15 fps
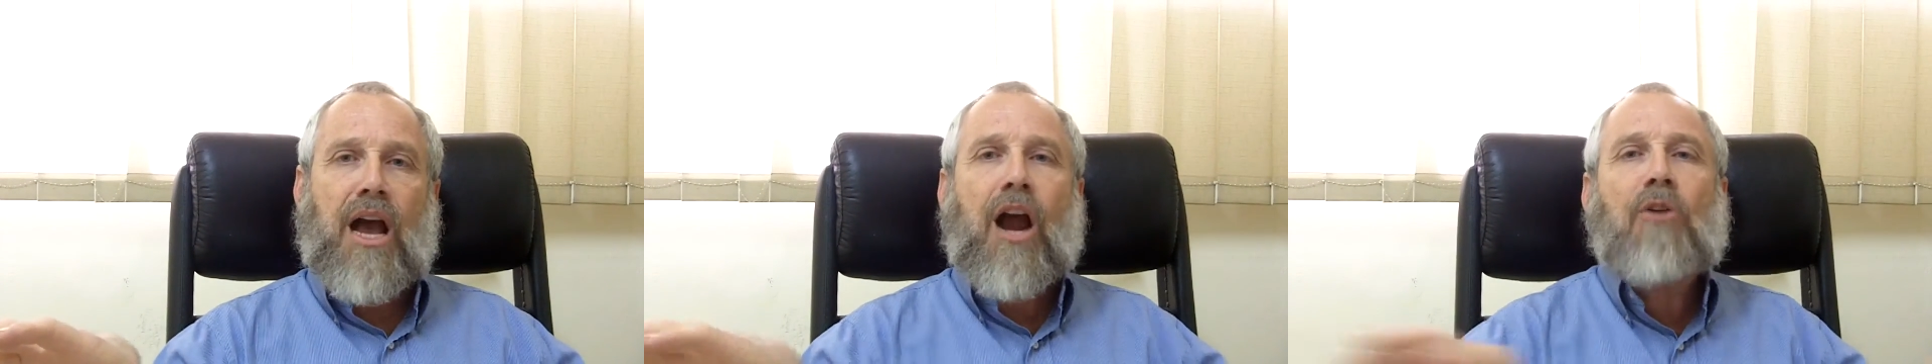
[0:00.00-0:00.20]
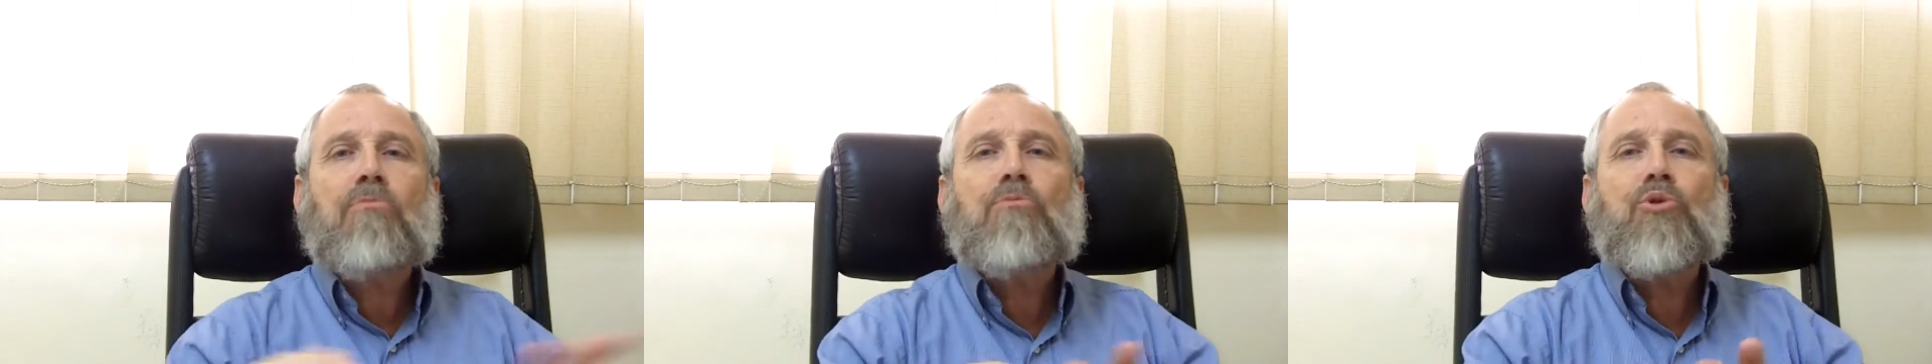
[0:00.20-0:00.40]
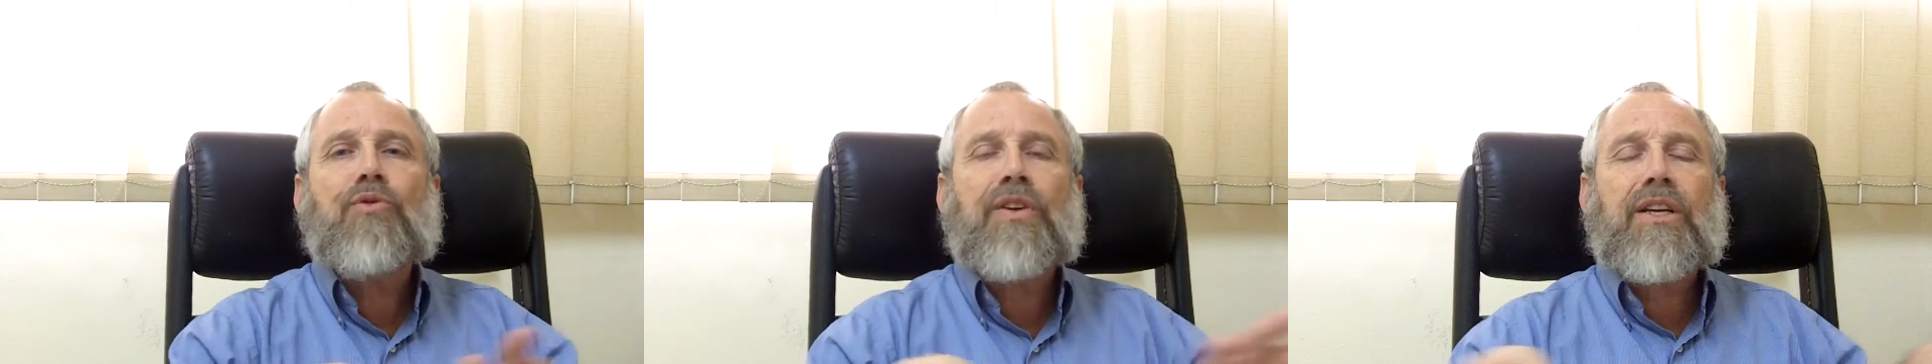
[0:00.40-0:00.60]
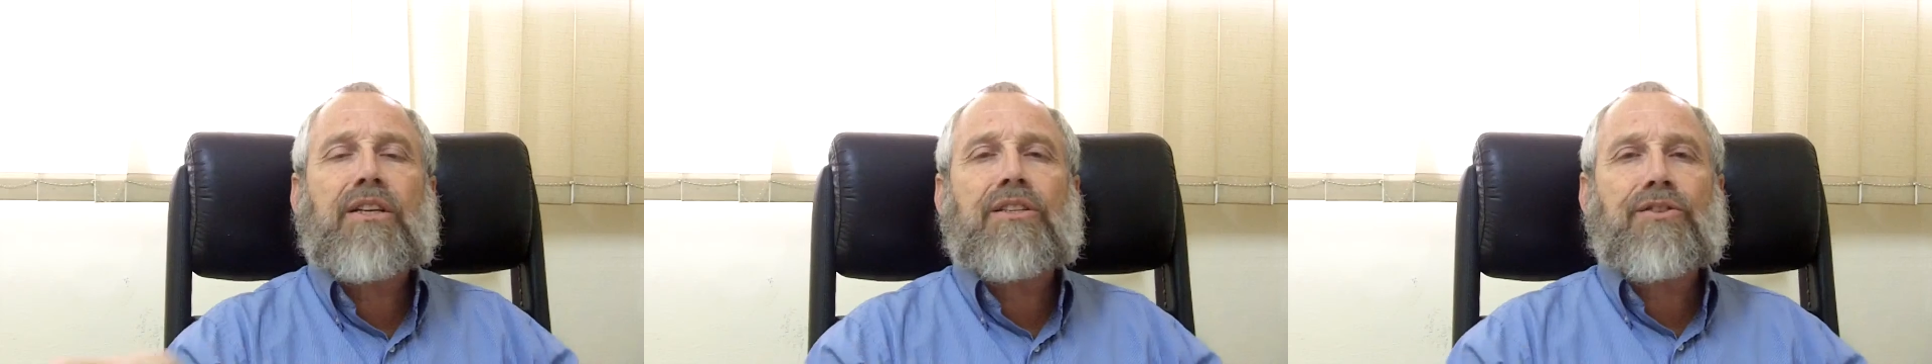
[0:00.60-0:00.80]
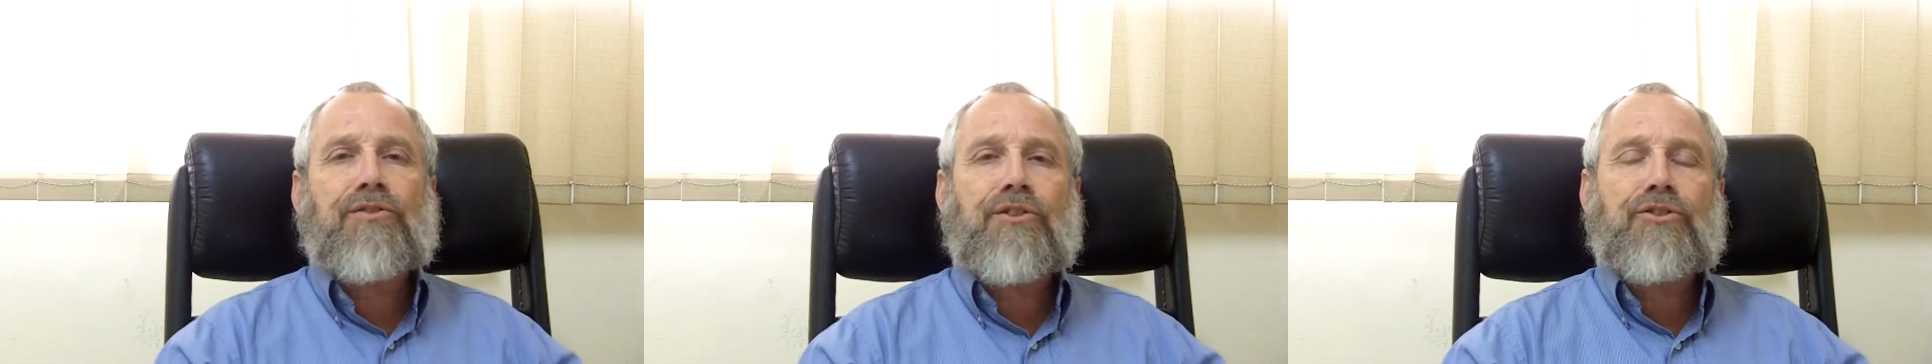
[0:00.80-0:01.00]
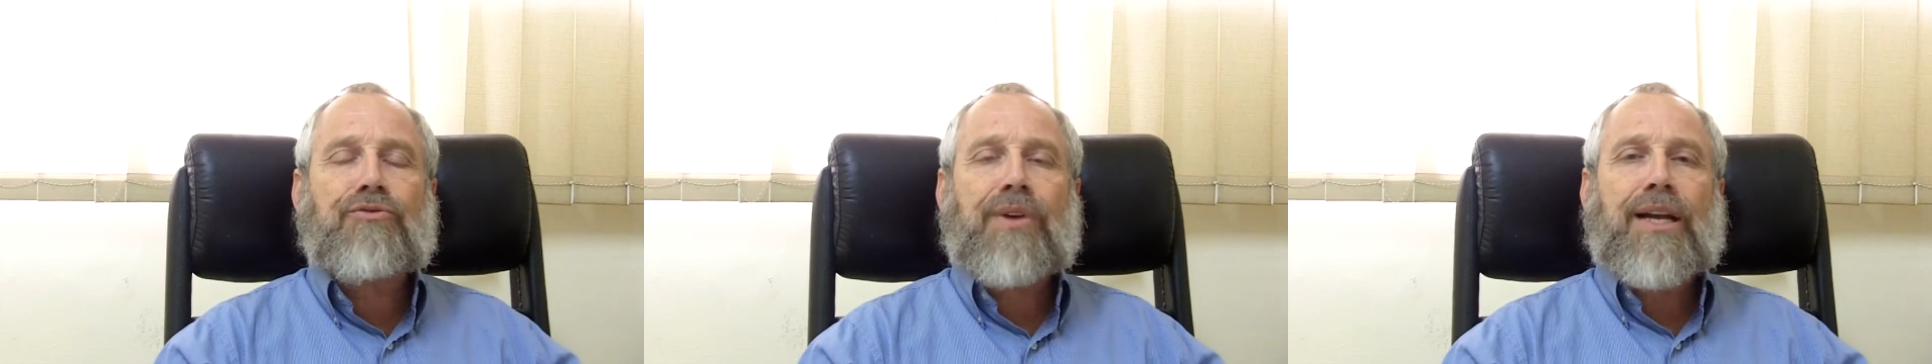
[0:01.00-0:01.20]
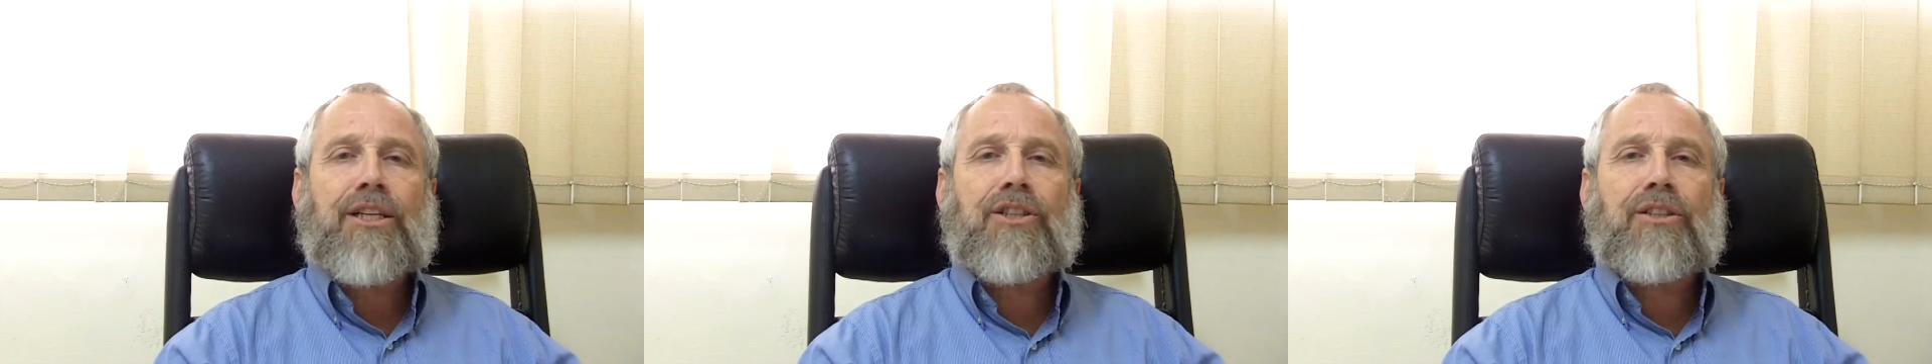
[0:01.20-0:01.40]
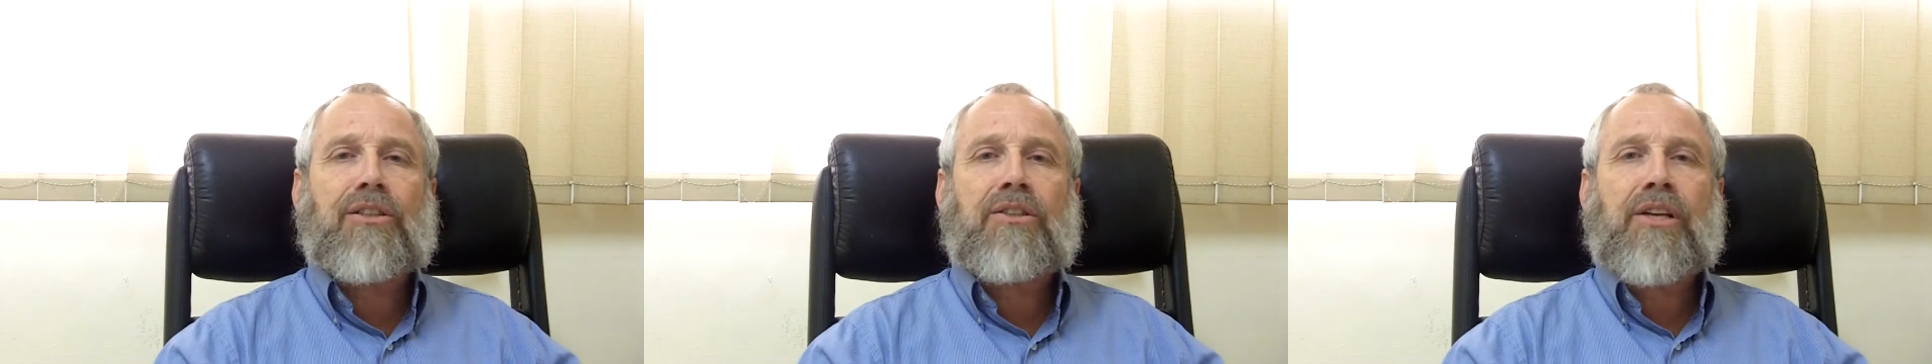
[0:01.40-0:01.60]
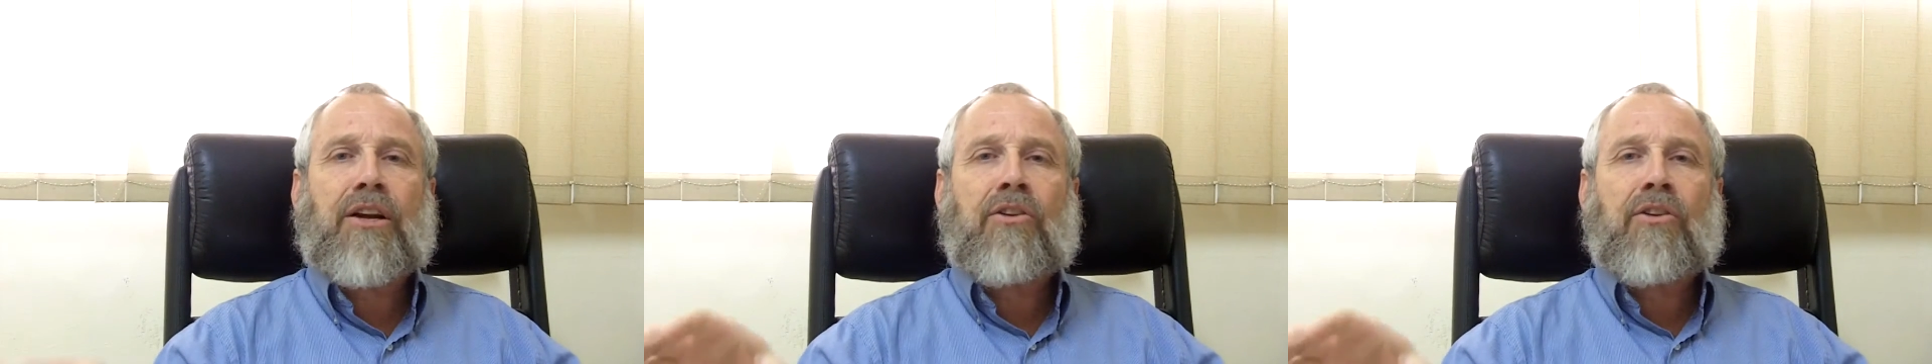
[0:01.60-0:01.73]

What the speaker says: are moving in different directions